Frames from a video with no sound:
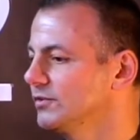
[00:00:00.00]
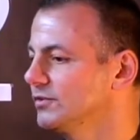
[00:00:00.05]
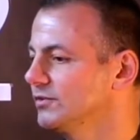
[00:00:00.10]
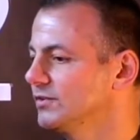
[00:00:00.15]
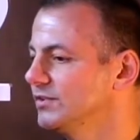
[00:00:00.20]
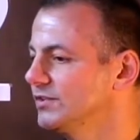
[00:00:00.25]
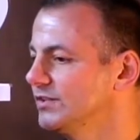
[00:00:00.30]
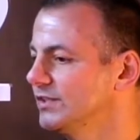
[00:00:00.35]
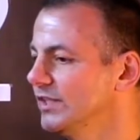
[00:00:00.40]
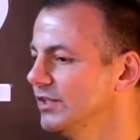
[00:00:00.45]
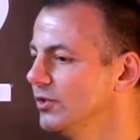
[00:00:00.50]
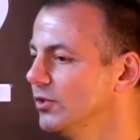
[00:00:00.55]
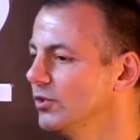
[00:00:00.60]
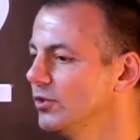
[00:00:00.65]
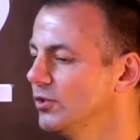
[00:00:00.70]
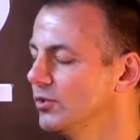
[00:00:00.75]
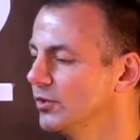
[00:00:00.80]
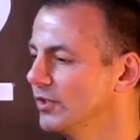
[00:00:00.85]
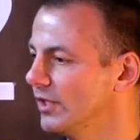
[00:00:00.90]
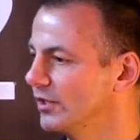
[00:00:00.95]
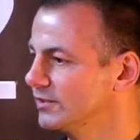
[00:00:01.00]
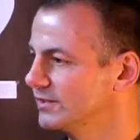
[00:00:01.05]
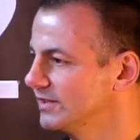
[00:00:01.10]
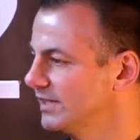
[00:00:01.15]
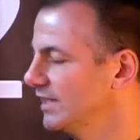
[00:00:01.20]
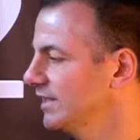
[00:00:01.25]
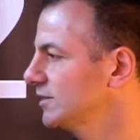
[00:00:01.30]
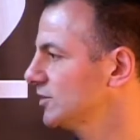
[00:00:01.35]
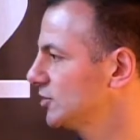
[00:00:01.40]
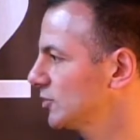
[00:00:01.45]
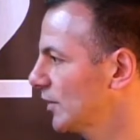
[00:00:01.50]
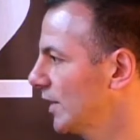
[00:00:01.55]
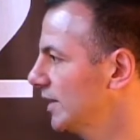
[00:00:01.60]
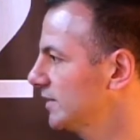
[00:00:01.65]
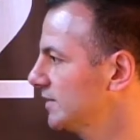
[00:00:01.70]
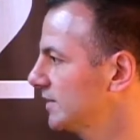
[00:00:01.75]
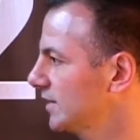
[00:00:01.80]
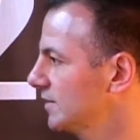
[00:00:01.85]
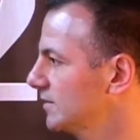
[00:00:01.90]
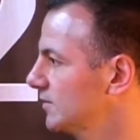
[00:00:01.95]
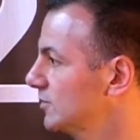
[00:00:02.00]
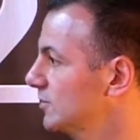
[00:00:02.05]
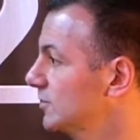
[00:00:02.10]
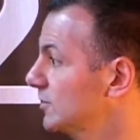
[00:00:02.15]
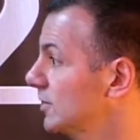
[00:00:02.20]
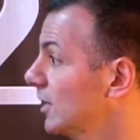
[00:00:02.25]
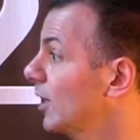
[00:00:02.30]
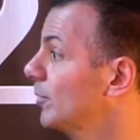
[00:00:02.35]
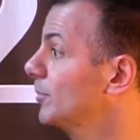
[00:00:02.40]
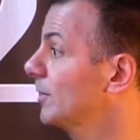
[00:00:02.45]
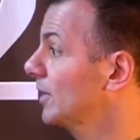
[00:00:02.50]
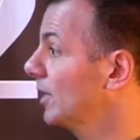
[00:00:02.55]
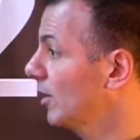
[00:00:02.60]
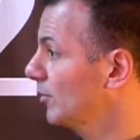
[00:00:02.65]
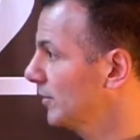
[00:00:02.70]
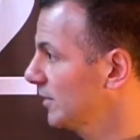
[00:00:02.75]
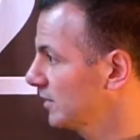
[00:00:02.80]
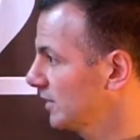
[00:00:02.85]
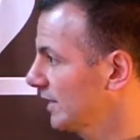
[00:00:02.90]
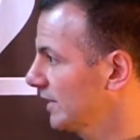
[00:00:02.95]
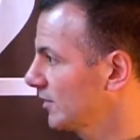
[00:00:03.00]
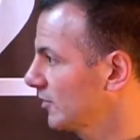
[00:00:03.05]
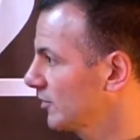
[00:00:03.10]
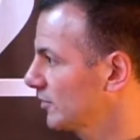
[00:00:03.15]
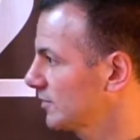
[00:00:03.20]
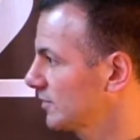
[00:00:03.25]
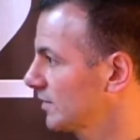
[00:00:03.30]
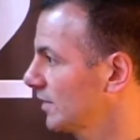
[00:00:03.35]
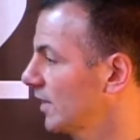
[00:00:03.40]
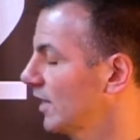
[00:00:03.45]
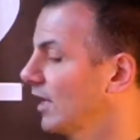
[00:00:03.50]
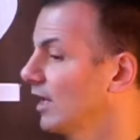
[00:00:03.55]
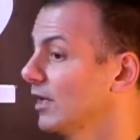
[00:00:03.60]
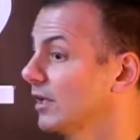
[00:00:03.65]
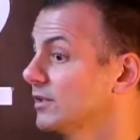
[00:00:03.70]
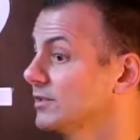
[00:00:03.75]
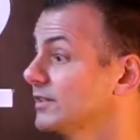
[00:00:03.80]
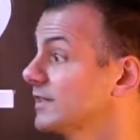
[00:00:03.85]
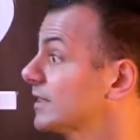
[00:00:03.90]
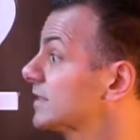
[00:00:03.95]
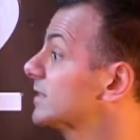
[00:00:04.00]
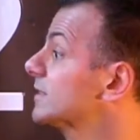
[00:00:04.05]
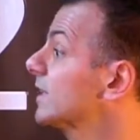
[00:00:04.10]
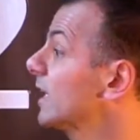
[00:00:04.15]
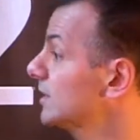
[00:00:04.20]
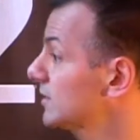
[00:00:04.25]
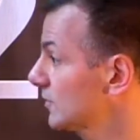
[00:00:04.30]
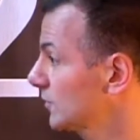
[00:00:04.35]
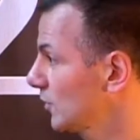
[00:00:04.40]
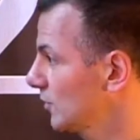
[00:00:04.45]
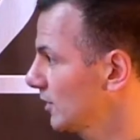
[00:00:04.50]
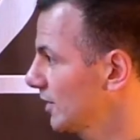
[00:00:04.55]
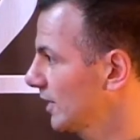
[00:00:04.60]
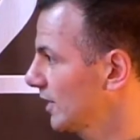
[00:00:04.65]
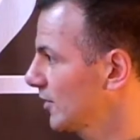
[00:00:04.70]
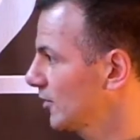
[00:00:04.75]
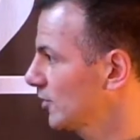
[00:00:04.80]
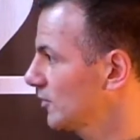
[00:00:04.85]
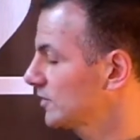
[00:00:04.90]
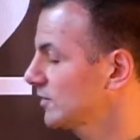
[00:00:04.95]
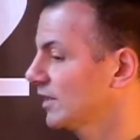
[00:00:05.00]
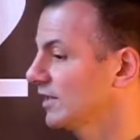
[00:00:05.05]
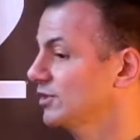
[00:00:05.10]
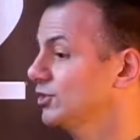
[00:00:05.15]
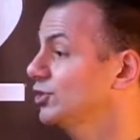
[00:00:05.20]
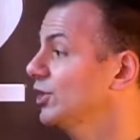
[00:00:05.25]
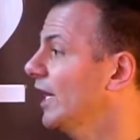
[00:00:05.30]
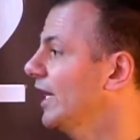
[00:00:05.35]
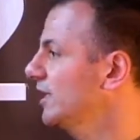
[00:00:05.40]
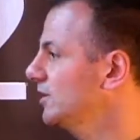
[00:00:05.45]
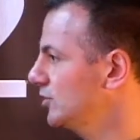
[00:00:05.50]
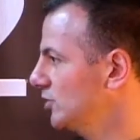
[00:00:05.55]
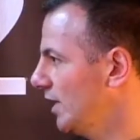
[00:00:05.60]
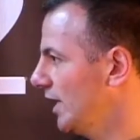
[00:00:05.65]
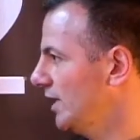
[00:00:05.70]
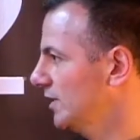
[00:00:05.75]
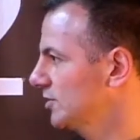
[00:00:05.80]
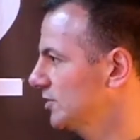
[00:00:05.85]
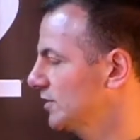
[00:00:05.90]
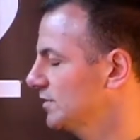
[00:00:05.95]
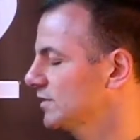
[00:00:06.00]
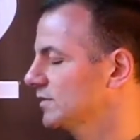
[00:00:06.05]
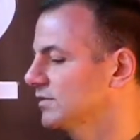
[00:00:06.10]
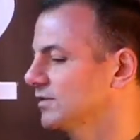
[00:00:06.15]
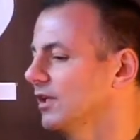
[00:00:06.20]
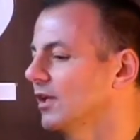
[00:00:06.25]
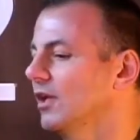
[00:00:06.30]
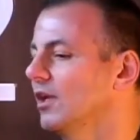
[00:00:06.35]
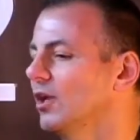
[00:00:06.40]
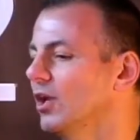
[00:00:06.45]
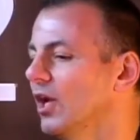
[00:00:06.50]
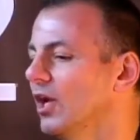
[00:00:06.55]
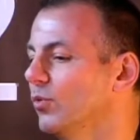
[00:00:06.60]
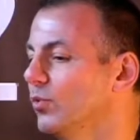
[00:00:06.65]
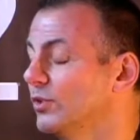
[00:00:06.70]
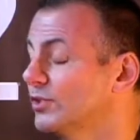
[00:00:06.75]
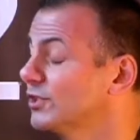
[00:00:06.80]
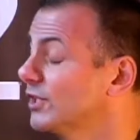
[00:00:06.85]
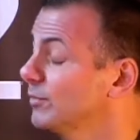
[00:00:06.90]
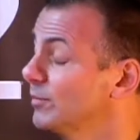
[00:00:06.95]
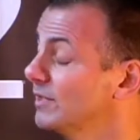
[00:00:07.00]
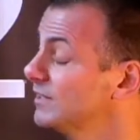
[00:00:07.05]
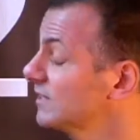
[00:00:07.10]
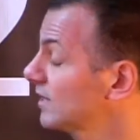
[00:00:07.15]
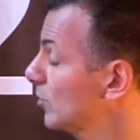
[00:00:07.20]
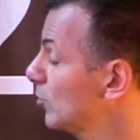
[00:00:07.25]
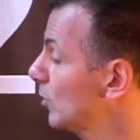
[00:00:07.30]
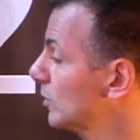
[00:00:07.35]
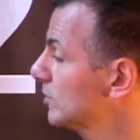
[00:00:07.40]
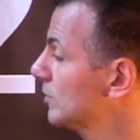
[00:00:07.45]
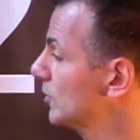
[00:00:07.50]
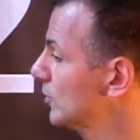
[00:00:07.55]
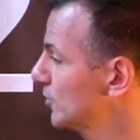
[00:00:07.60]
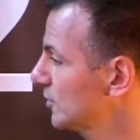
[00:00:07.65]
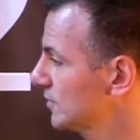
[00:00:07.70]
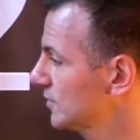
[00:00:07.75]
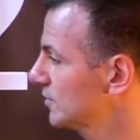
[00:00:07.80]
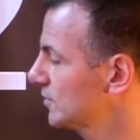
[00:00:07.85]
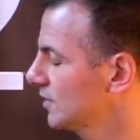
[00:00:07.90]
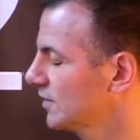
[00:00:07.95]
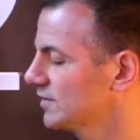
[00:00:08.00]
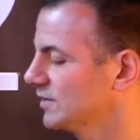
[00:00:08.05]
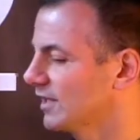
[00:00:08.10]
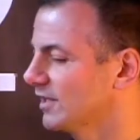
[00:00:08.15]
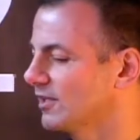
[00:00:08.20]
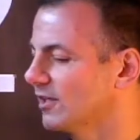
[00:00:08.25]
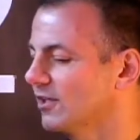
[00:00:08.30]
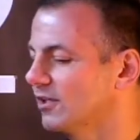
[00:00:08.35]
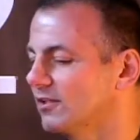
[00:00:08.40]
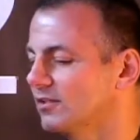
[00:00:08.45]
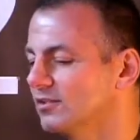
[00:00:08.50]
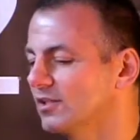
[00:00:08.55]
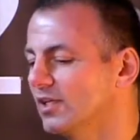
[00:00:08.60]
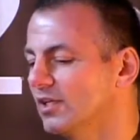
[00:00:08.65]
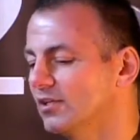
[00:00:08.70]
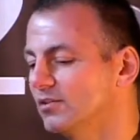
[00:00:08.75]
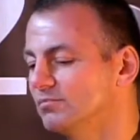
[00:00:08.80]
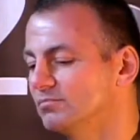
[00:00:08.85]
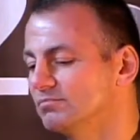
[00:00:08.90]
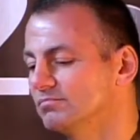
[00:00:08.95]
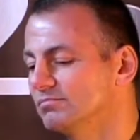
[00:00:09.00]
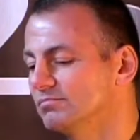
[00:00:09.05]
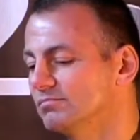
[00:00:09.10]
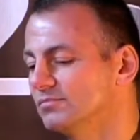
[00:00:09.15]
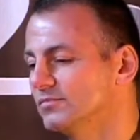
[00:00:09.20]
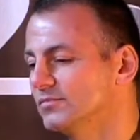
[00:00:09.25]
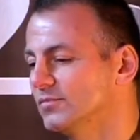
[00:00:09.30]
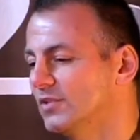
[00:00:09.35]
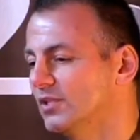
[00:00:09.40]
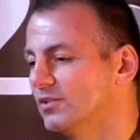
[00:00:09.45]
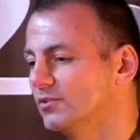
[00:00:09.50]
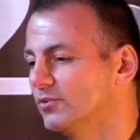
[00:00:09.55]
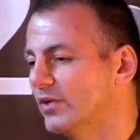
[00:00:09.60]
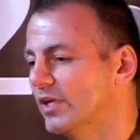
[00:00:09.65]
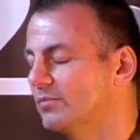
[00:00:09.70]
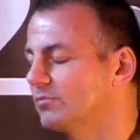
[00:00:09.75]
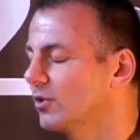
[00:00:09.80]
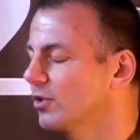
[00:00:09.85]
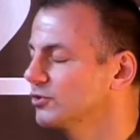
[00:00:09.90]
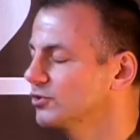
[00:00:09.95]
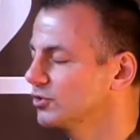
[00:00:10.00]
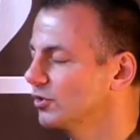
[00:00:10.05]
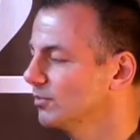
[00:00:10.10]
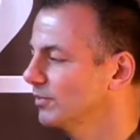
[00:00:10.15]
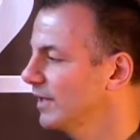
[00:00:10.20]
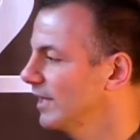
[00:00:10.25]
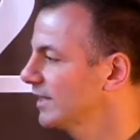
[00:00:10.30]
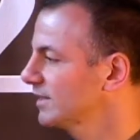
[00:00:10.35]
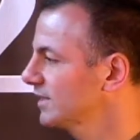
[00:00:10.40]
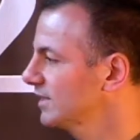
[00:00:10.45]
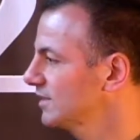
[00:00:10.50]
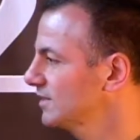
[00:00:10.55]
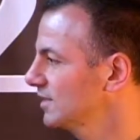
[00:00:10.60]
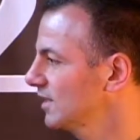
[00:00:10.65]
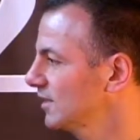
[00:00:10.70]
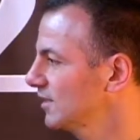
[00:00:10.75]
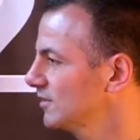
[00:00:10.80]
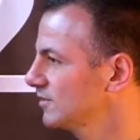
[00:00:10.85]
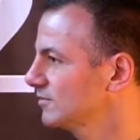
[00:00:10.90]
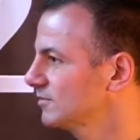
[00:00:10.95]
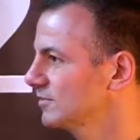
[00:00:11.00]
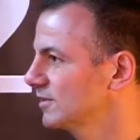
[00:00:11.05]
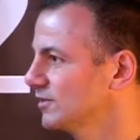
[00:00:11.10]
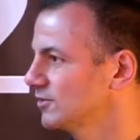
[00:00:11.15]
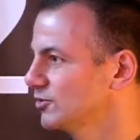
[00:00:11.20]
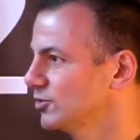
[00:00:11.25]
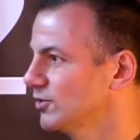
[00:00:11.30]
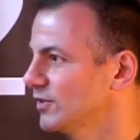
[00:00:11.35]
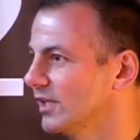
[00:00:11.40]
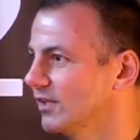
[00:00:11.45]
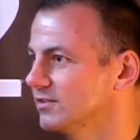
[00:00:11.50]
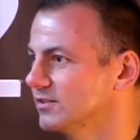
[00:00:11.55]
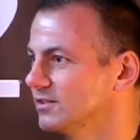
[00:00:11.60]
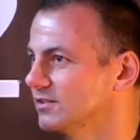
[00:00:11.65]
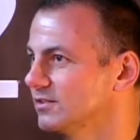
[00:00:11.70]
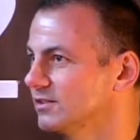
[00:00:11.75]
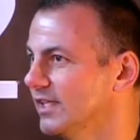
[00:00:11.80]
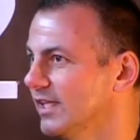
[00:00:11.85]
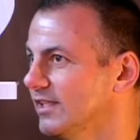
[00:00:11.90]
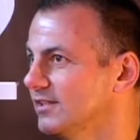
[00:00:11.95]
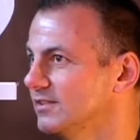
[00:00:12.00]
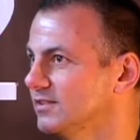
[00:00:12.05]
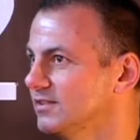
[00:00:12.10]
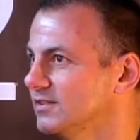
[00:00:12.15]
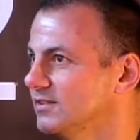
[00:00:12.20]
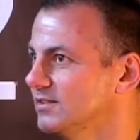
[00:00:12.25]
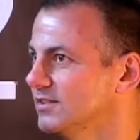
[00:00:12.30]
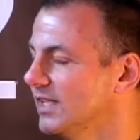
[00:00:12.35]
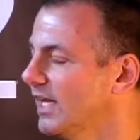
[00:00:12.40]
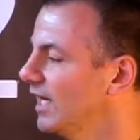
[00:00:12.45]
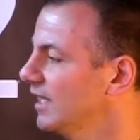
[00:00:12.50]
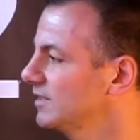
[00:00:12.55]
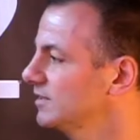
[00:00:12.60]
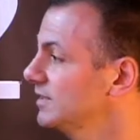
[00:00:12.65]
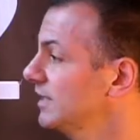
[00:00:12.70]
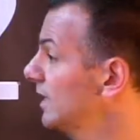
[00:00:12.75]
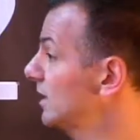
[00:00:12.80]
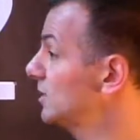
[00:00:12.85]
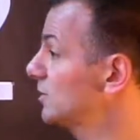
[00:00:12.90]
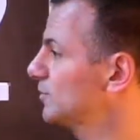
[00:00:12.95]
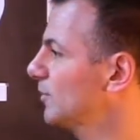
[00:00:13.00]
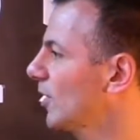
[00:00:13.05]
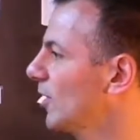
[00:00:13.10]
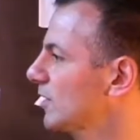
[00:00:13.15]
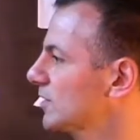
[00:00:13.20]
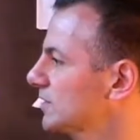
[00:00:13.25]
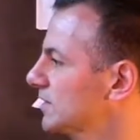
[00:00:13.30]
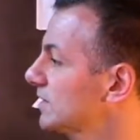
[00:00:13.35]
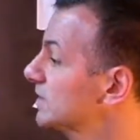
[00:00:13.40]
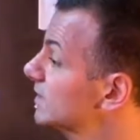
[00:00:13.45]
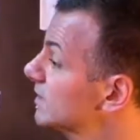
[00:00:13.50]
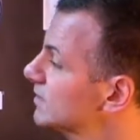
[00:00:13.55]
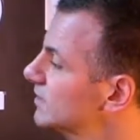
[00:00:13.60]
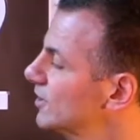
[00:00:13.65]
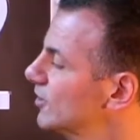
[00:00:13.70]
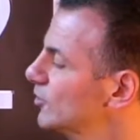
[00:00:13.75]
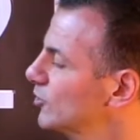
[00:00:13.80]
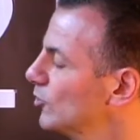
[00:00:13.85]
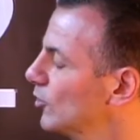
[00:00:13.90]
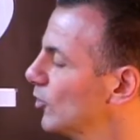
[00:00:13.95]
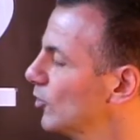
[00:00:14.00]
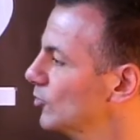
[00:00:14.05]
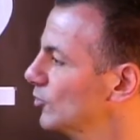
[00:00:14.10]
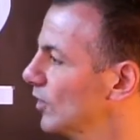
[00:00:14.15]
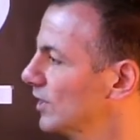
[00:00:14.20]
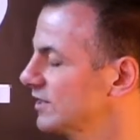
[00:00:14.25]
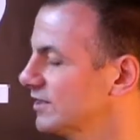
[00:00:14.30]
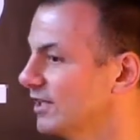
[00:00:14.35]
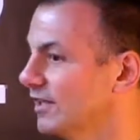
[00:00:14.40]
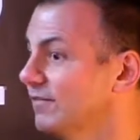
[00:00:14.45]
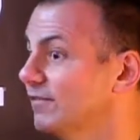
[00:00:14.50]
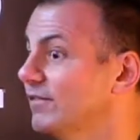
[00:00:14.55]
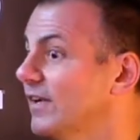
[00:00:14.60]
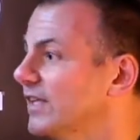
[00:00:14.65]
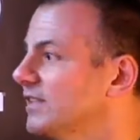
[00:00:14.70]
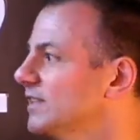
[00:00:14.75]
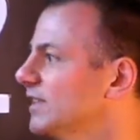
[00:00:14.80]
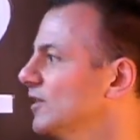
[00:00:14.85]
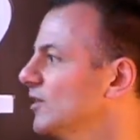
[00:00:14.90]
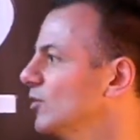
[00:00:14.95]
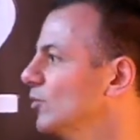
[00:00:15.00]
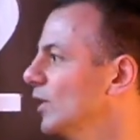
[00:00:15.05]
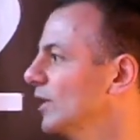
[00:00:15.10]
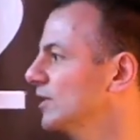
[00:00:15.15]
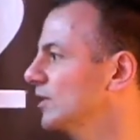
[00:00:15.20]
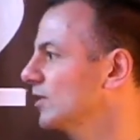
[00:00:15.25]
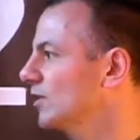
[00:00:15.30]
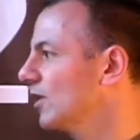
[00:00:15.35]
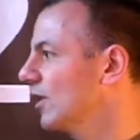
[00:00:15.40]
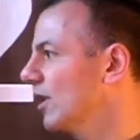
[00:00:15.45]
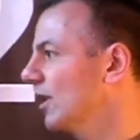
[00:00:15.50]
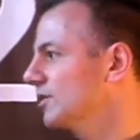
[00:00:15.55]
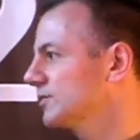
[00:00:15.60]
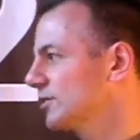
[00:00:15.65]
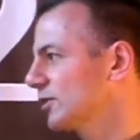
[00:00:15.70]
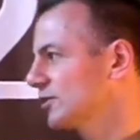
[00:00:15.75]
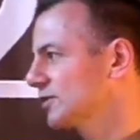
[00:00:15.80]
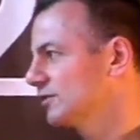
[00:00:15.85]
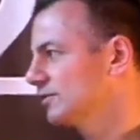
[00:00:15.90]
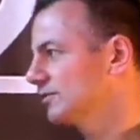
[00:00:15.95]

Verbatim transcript: see who are setting trends as up and coming leaders, successful leaders, change agents, which can be someone who is just like our um, uh, Grand Marshal back in uh, 2010, Danny Sparks, a 16-year-old who actually affected the way the laws are,